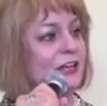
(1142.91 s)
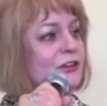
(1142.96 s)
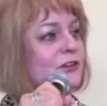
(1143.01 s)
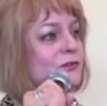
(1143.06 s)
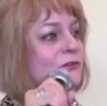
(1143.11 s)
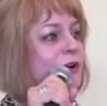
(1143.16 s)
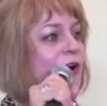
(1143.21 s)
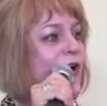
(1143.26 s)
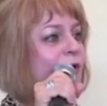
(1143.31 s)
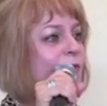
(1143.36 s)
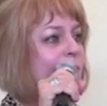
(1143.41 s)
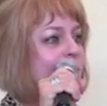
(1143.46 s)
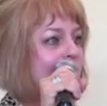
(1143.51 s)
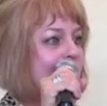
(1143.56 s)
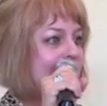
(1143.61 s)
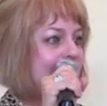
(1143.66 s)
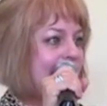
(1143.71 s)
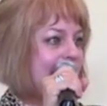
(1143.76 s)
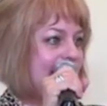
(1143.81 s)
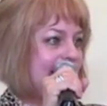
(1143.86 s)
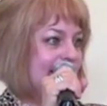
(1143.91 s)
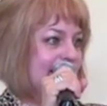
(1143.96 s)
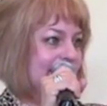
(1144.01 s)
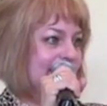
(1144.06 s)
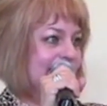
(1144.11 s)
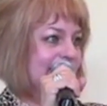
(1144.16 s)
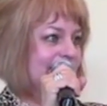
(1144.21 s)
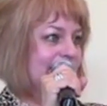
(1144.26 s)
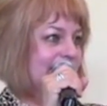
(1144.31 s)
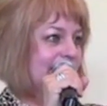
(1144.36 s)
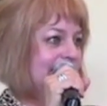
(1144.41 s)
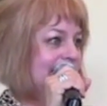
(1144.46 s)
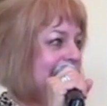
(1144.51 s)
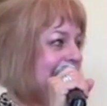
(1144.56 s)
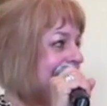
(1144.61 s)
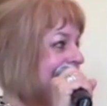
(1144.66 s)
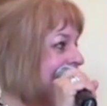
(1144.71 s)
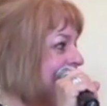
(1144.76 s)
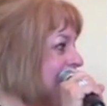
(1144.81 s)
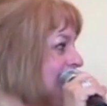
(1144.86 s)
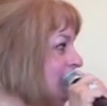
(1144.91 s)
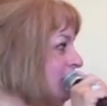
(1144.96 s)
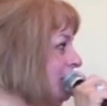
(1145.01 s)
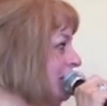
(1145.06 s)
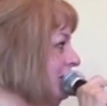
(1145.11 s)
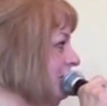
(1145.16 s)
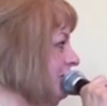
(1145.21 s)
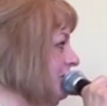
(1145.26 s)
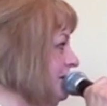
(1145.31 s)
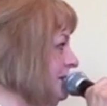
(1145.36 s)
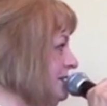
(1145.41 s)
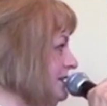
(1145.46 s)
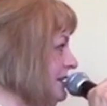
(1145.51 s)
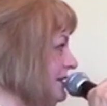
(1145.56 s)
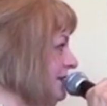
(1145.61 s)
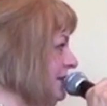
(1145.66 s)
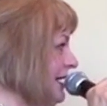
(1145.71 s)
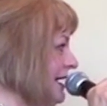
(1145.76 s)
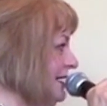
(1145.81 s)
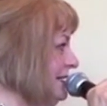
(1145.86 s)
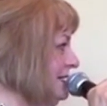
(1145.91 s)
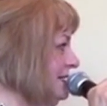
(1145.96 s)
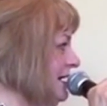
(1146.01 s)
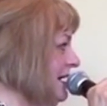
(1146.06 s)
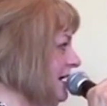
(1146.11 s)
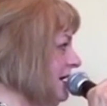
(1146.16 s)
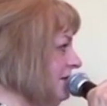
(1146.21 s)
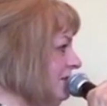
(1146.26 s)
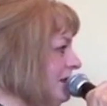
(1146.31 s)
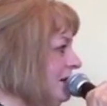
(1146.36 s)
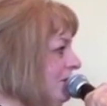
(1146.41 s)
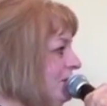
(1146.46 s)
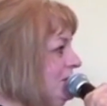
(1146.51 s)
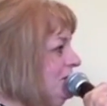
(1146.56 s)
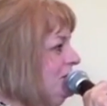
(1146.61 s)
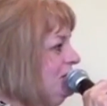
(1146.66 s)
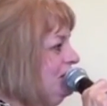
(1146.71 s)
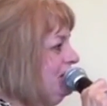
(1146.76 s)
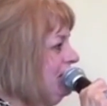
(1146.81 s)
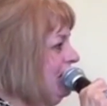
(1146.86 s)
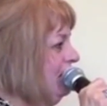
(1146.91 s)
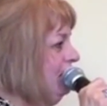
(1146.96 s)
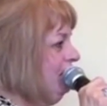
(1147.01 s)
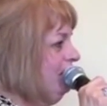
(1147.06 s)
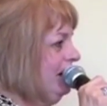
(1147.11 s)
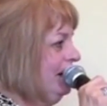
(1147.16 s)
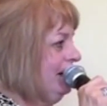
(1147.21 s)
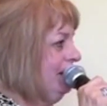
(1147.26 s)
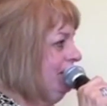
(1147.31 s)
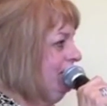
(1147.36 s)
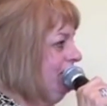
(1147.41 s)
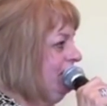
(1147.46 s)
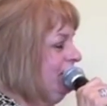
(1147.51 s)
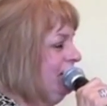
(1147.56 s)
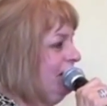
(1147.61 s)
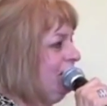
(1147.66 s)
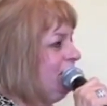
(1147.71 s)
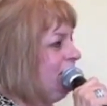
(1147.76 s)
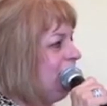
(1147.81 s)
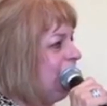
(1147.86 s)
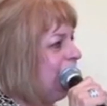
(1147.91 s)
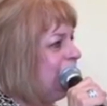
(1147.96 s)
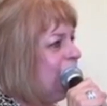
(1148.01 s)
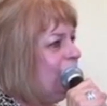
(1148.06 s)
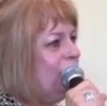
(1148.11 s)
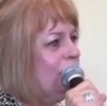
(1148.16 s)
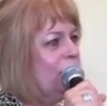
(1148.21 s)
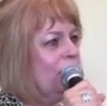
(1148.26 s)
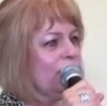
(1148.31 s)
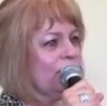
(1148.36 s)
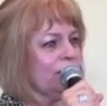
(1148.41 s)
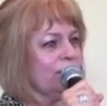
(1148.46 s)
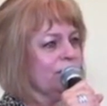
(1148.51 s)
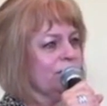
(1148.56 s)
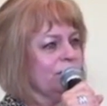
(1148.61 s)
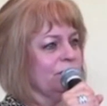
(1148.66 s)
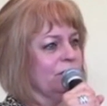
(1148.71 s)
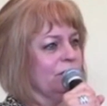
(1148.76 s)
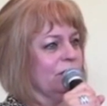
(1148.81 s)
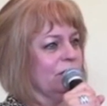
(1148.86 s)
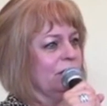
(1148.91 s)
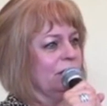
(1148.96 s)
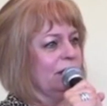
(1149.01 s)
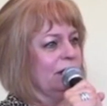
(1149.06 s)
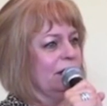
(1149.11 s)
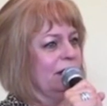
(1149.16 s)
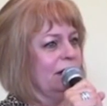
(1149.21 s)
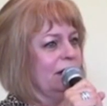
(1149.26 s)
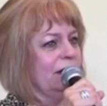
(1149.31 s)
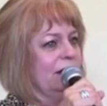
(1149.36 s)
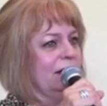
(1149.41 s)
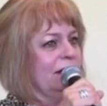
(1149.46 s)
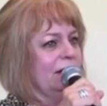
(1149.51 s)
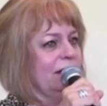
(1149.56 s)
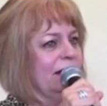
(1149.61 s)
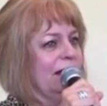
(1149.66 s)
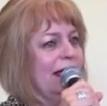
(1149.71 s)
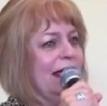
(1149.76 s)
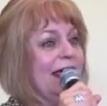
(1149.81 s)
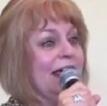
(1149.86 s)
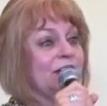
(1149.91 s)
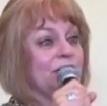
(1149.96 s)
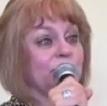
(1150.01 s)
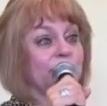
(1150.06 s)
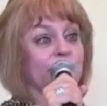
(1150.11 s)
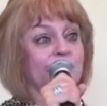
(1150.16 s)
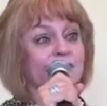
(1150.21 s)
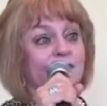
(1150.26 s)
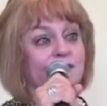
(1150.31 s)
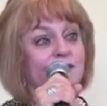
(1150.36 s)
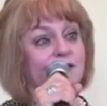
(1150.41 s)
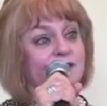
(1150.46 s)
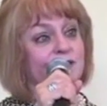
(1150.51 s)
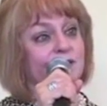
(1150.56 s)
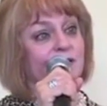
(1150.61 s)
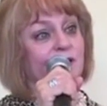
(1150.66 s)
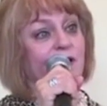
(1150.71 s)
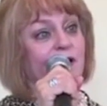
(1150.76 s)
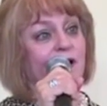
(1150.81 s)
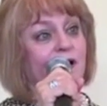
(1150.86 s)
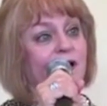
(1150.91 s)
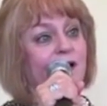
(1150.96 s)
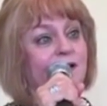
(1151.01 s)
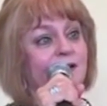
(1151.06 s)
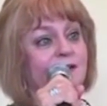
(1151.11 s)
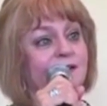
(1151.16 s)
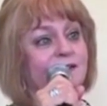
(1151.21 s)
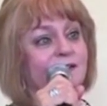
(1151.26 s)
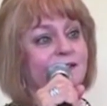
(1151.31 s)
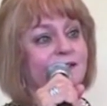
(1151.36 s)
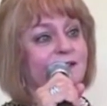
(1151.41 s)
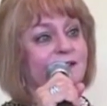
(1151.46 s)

you go back and you revisit that time that was so painful, that was so hurtful, and you give it to God,